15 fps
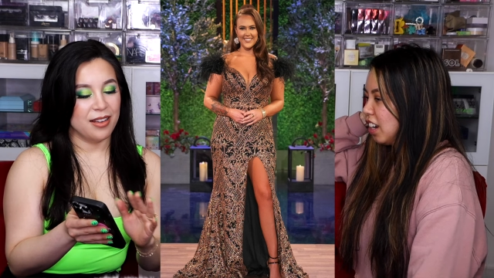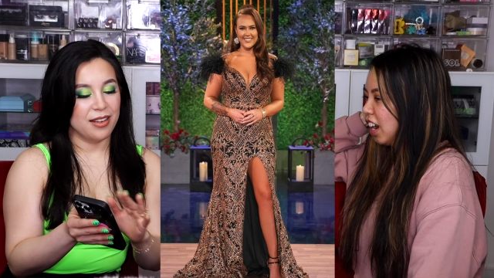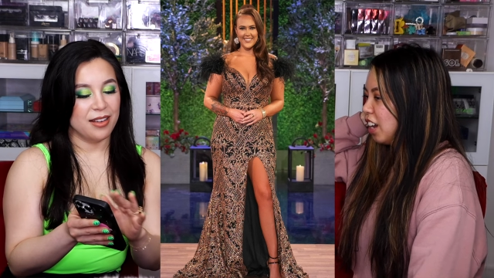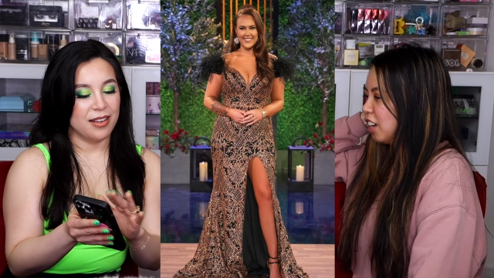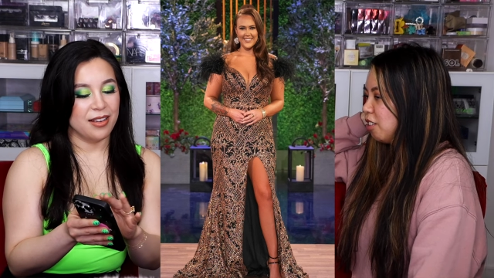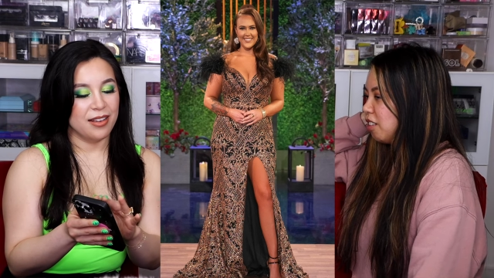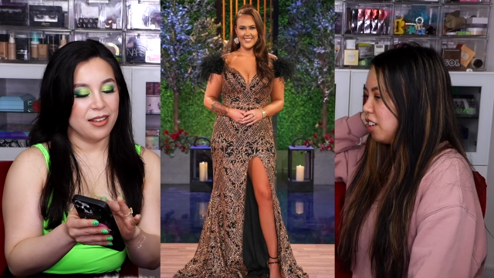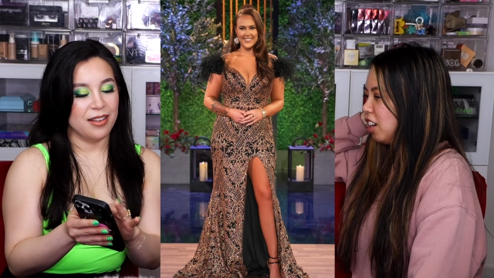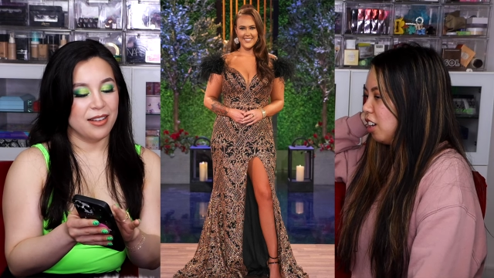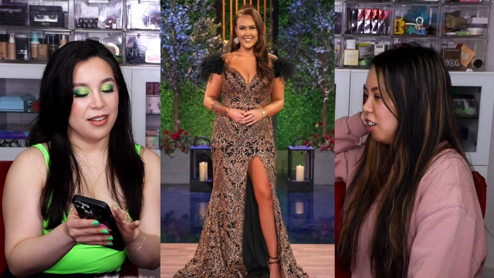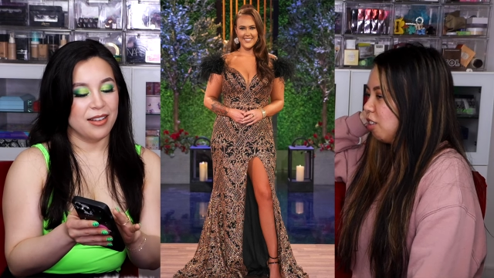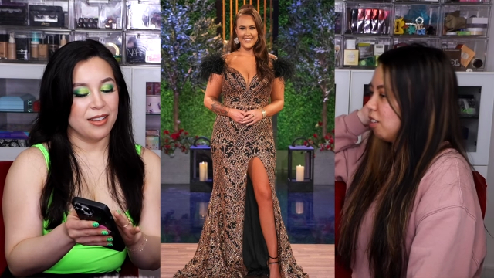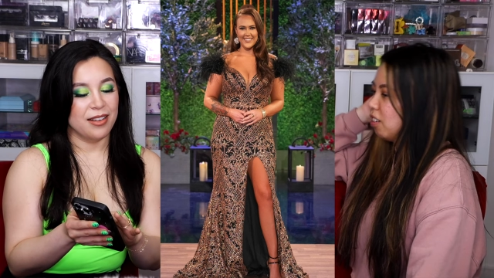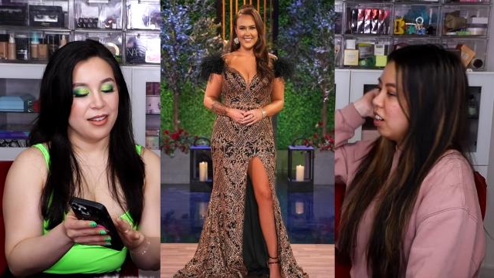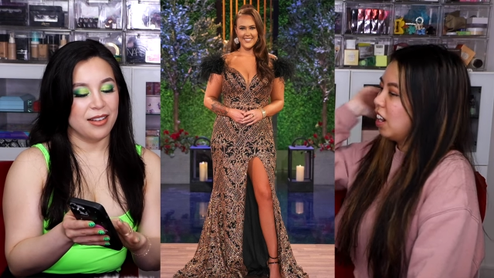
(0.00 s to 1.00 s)
Speaker 1: I don't
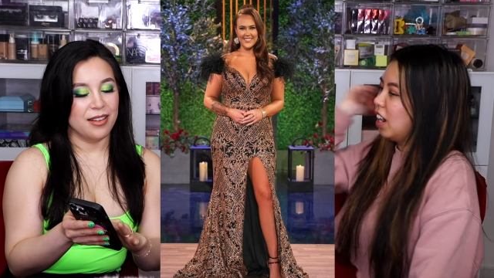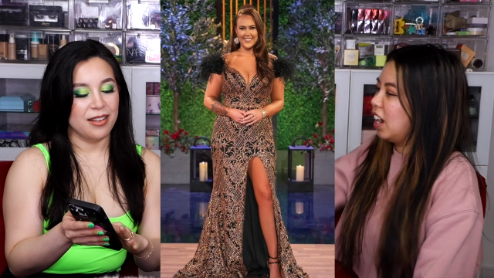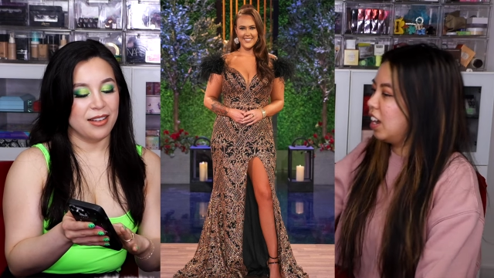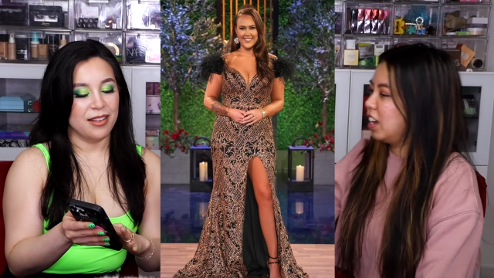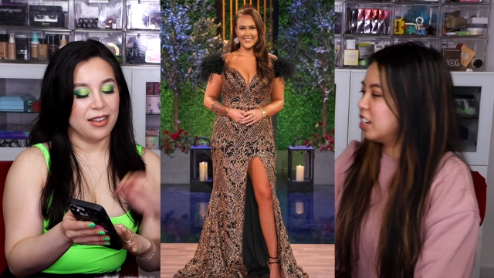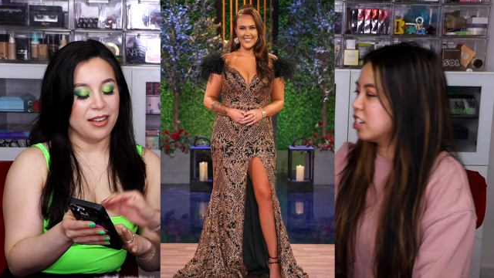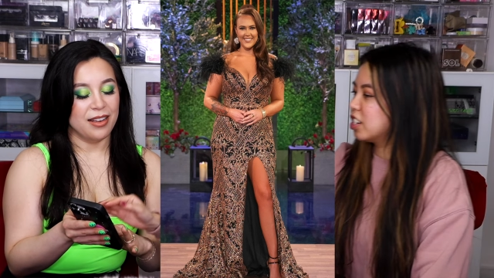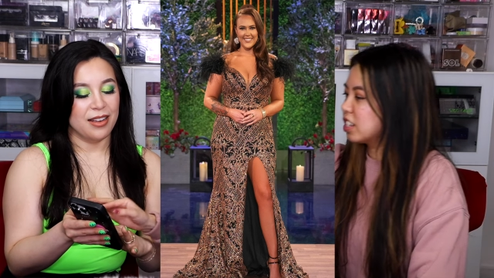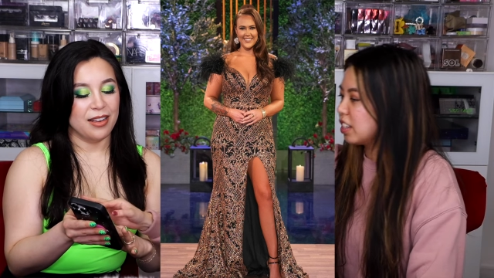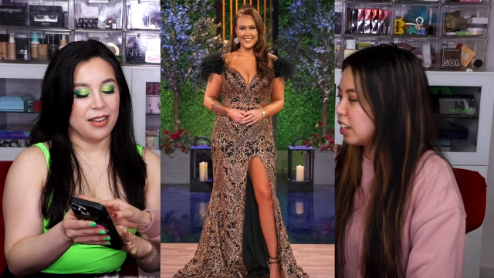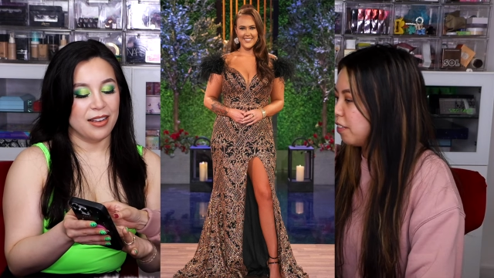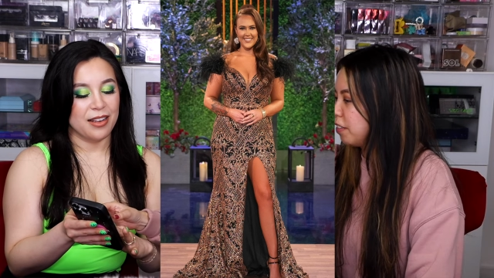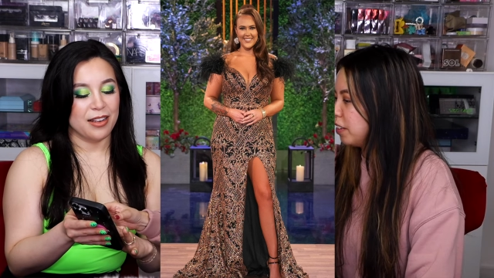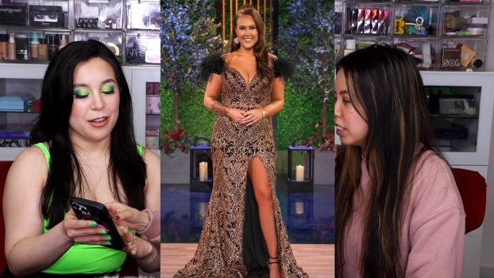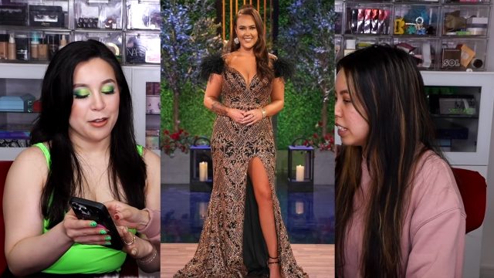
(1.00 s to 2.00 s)
know it just
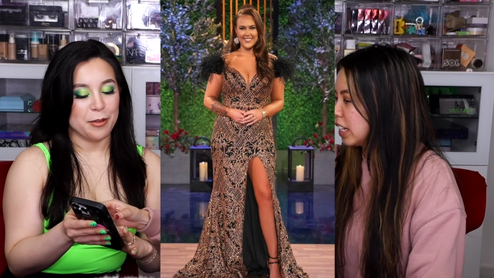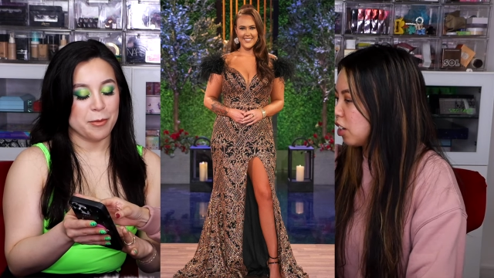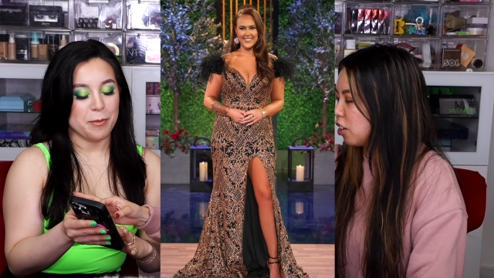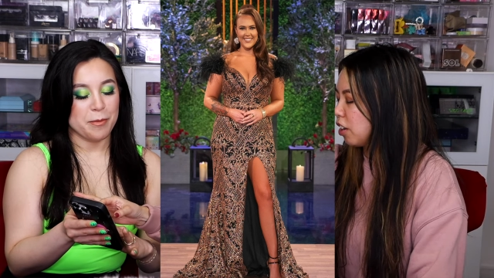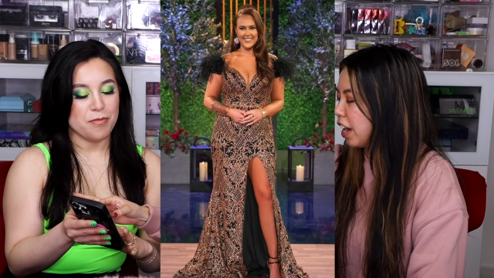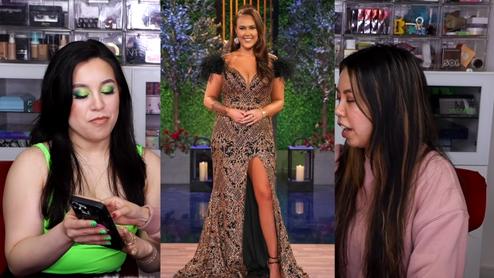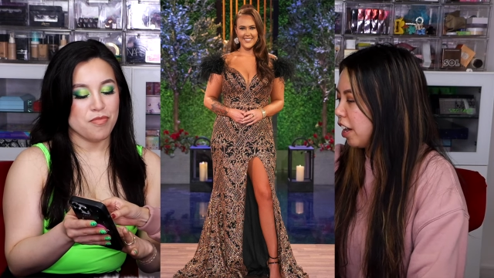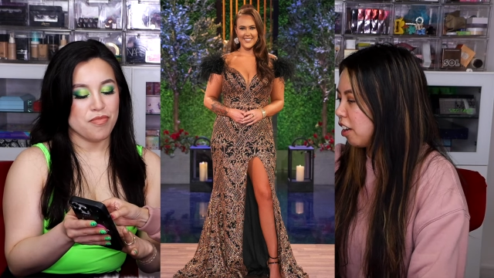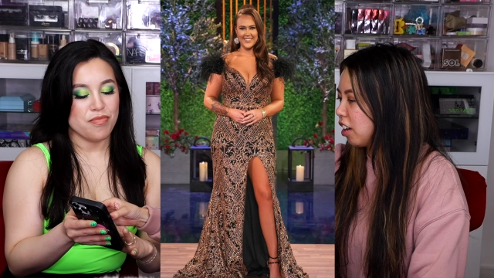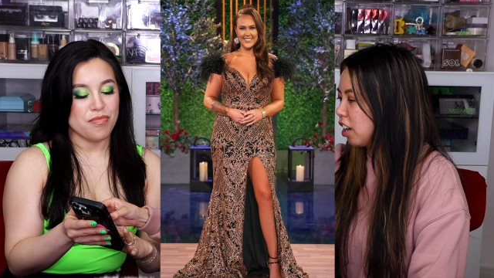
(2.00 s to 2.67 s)
like feels like her hair